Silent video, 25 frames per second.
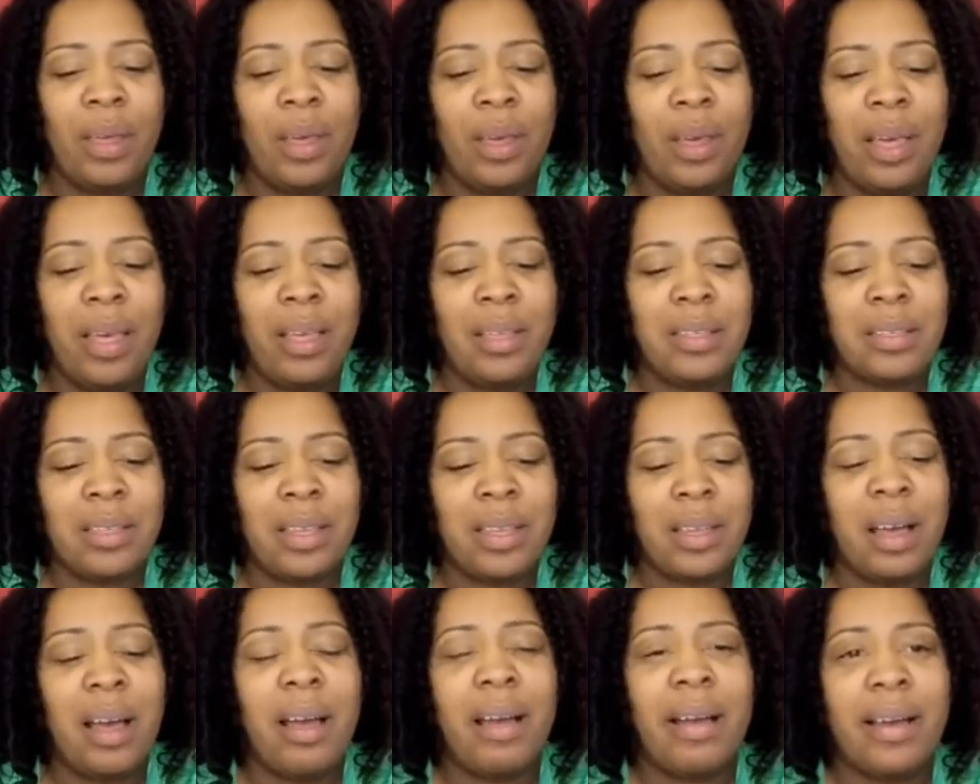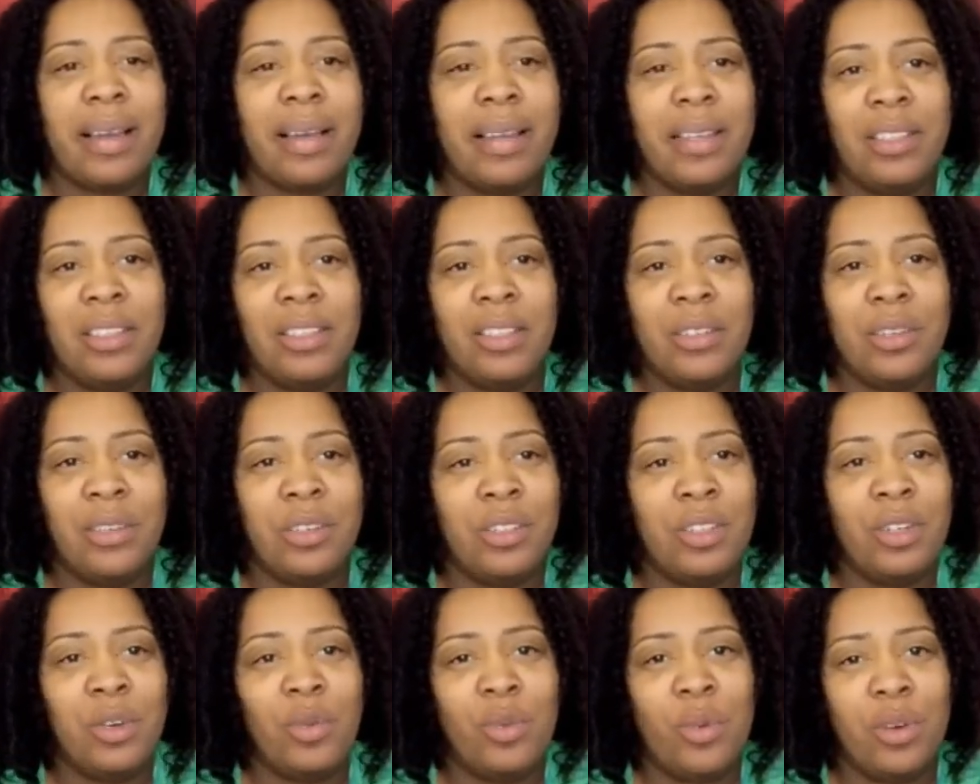He said, "All right, you
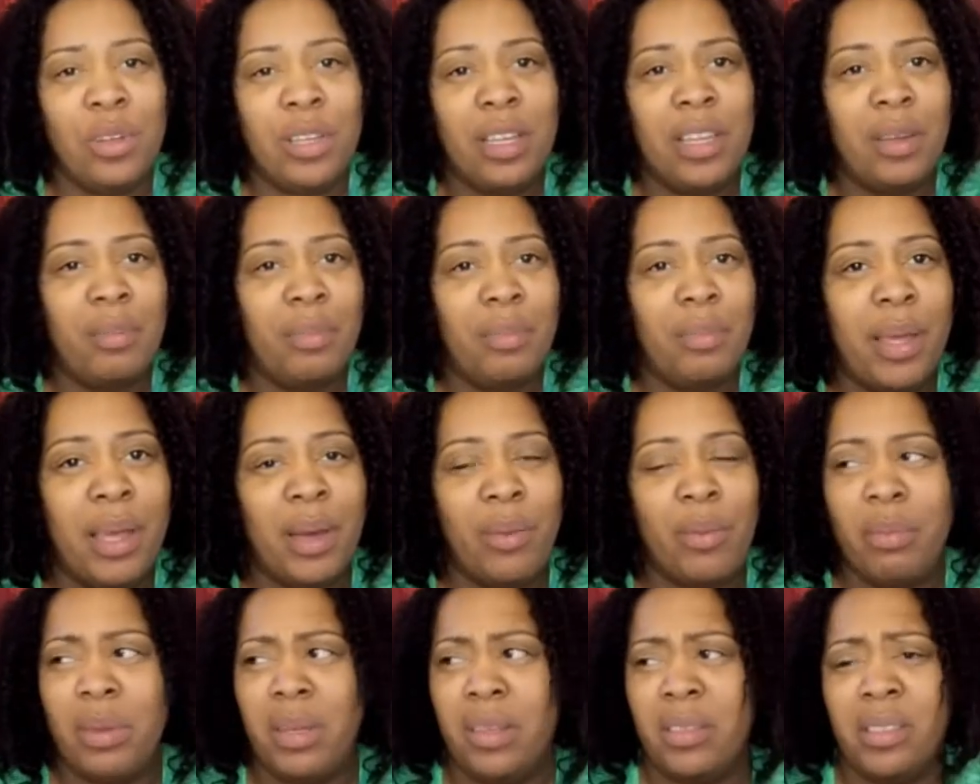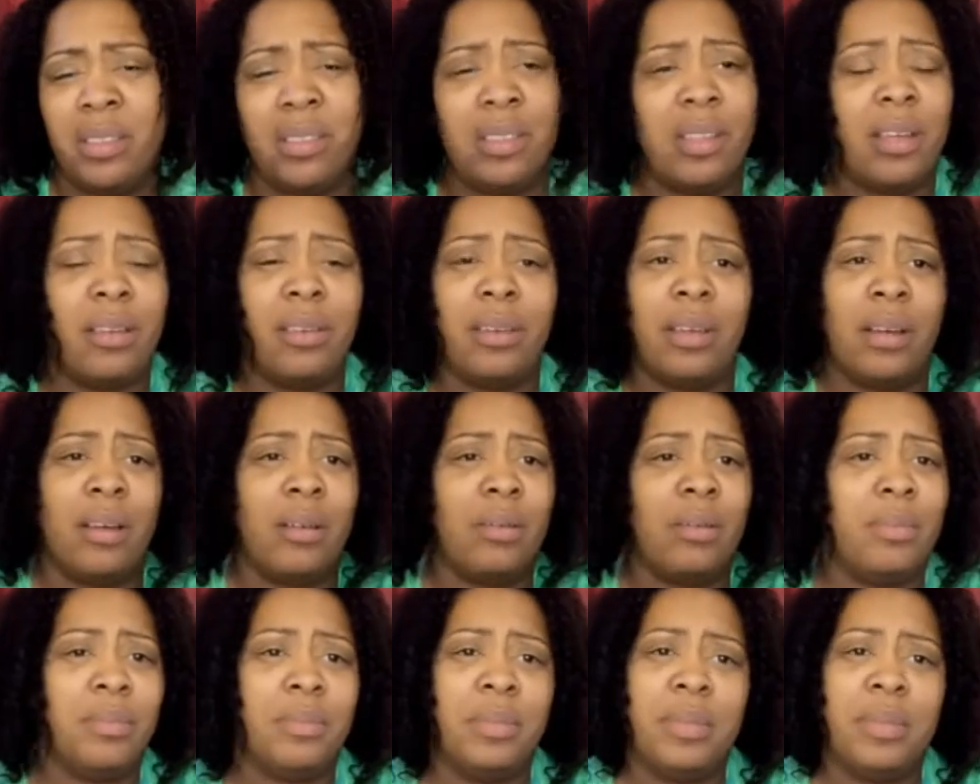don't want to get in with me?" She's like, "No.